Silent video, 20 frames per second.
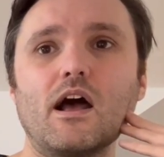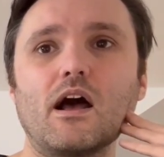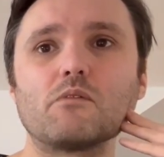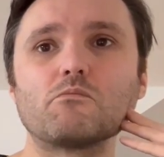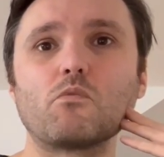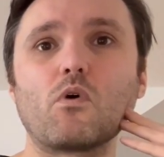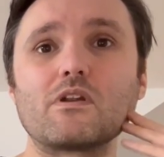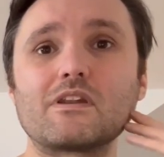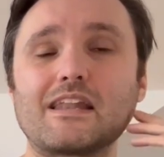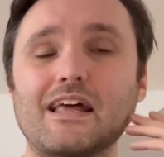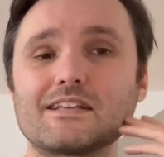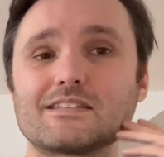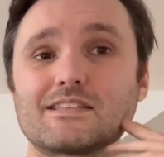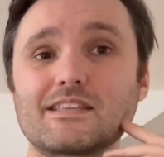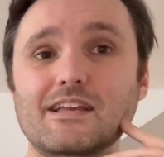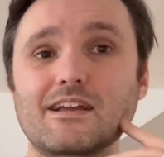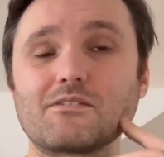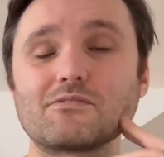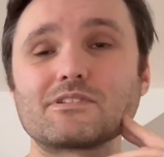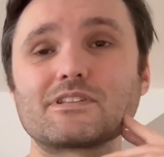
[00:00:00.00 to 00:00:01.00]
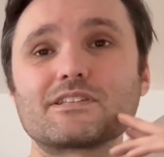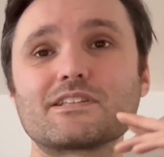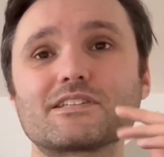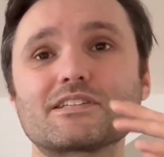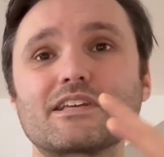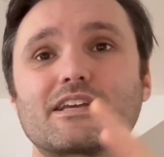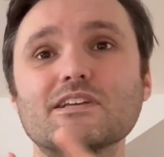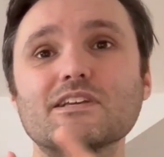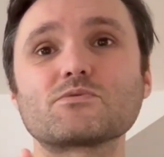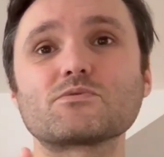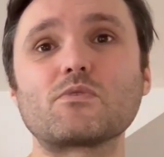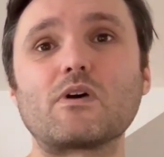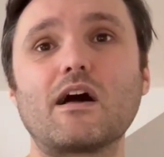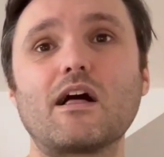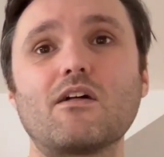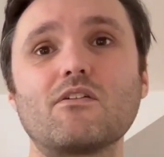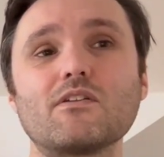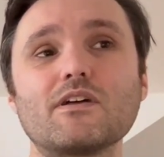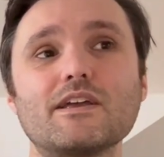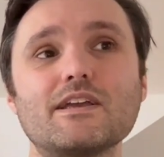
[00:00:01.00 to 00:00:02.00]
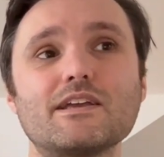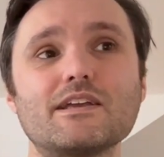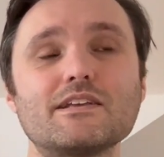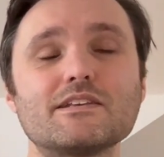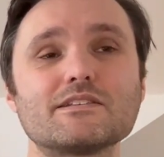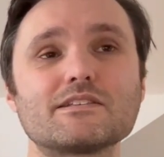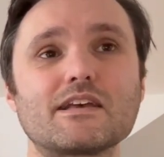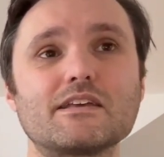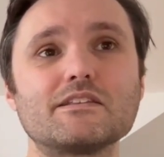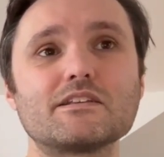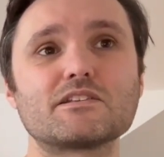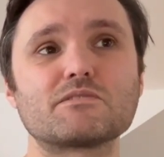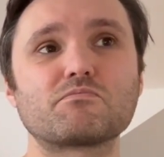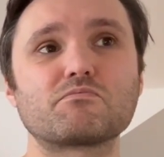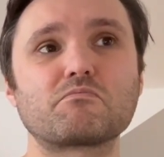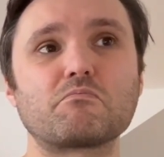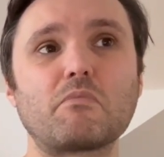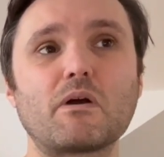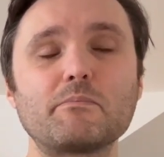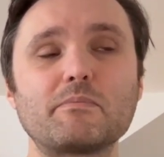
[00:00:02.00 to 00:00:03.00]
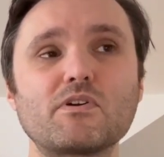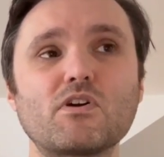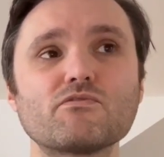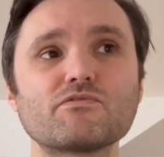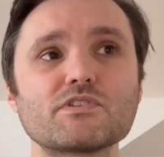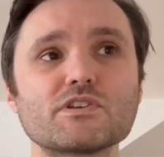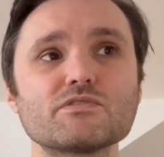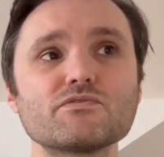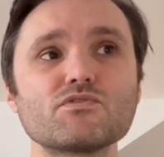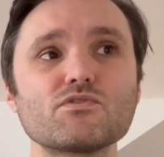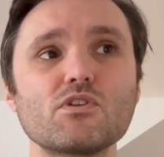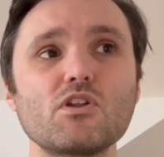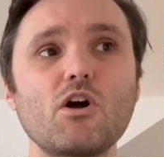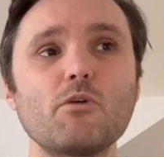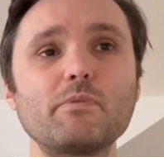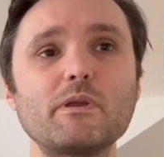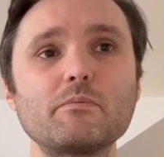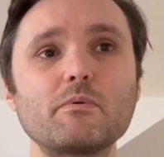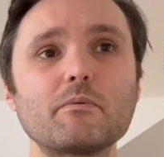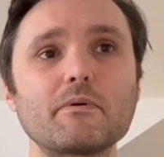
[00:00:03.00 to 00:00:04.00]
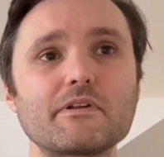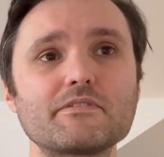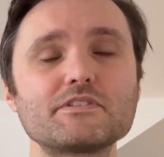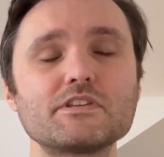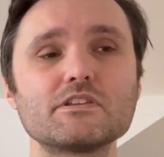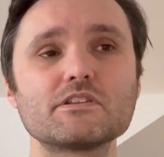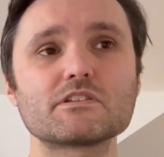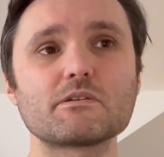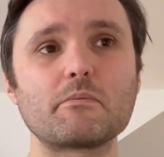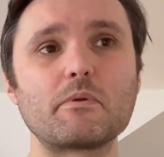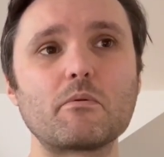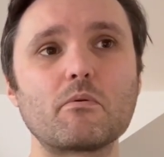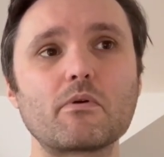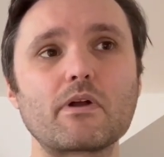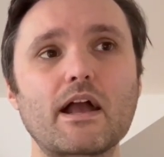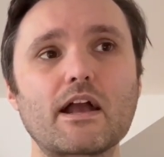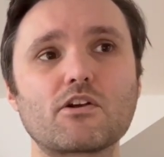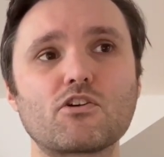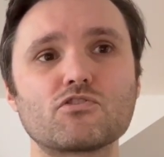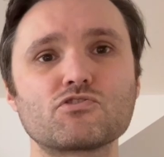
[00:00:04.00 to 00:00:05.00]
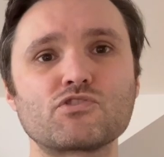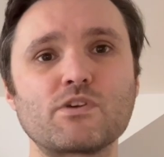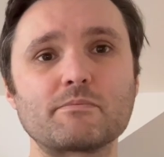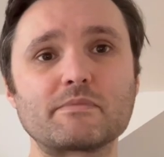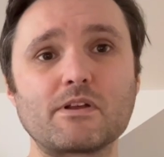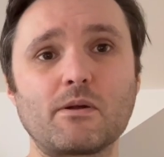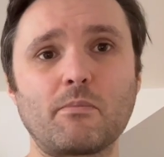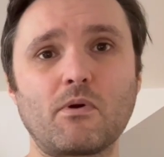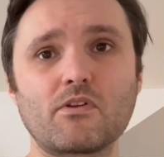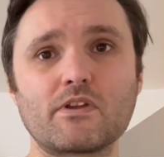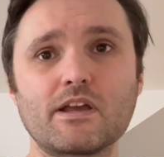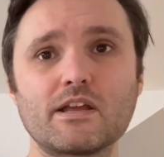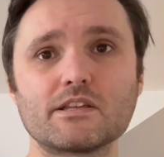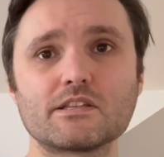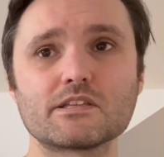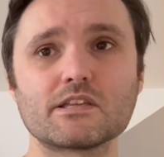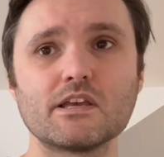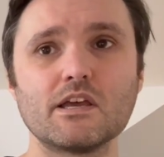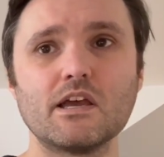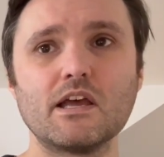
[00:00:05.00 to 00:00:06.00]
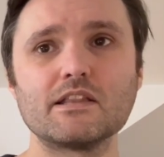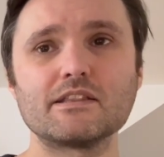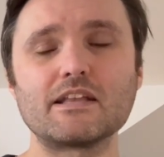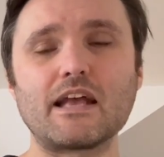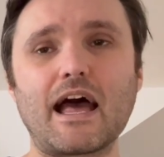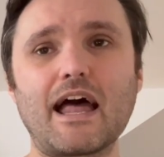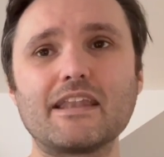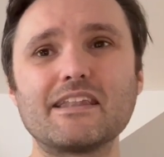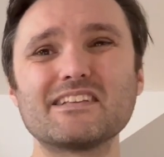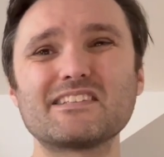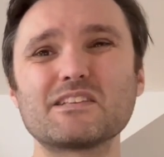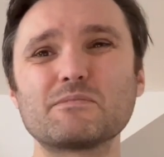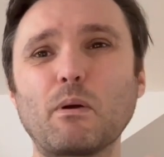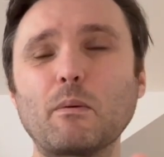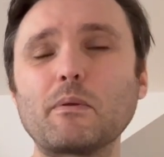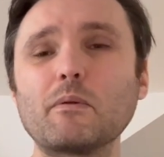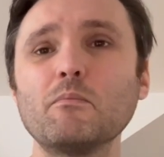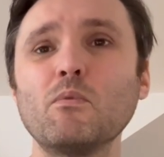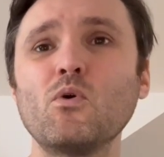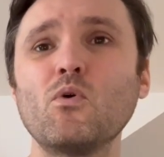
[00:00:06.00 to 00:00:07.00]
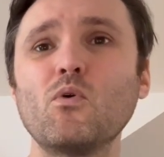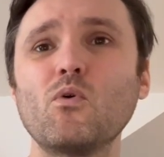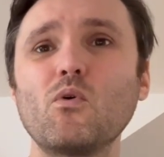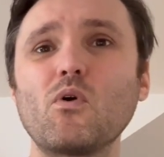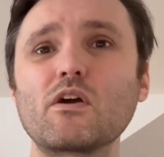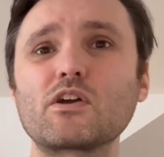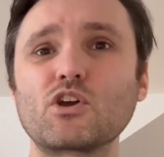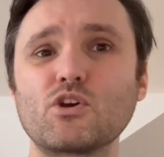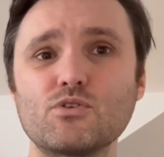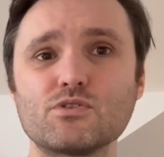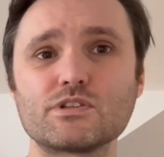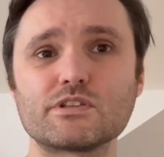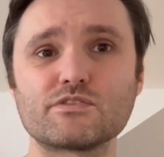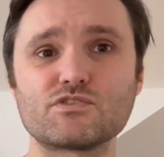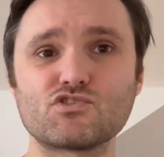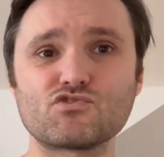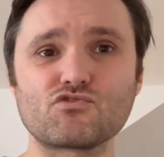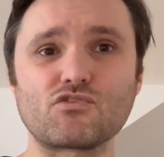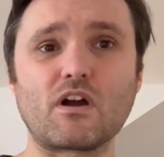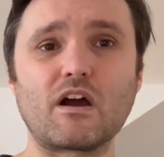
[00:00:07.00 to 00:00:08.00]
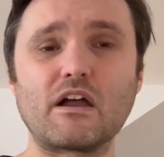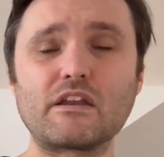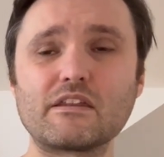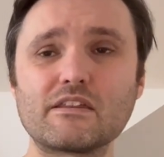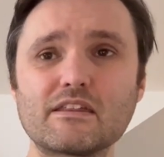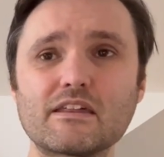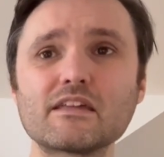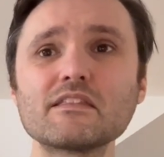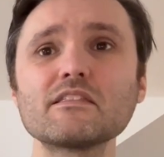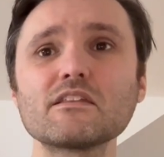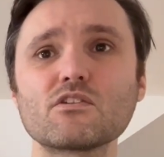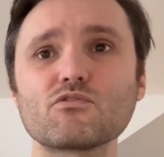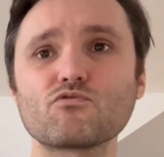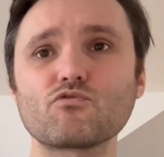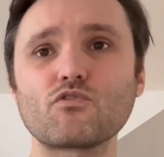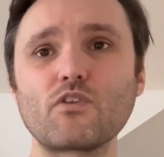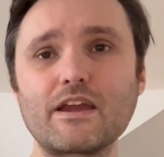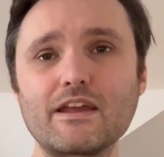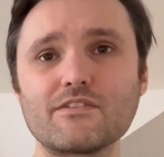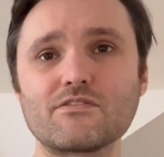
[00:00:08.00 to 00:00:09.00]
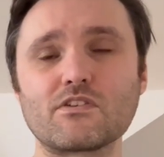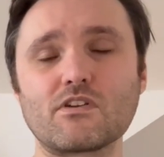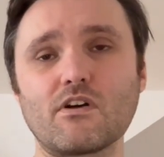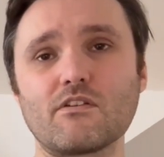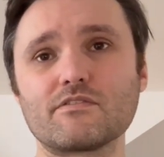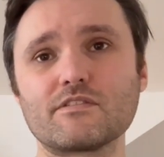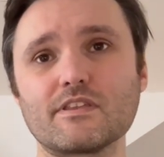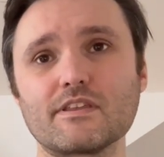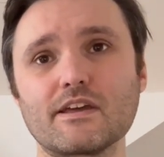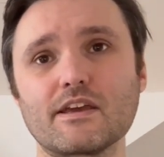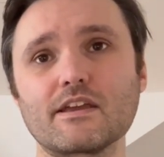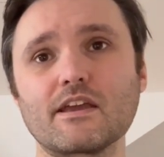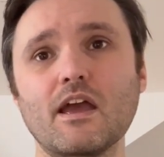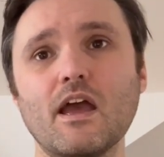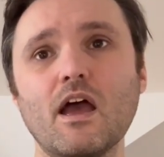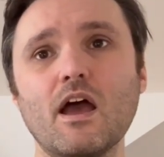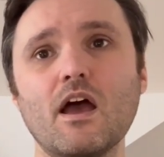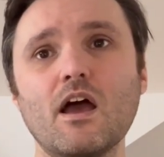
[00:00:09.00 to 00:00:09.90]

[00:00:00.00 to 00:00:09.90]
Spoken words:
One last thing I wanted to say as well is, and this might be obvious for a lot of people, but I've seen some people get tripped up on it, and this is probably more a Curse of Strahd thing than a Ravenloft thing.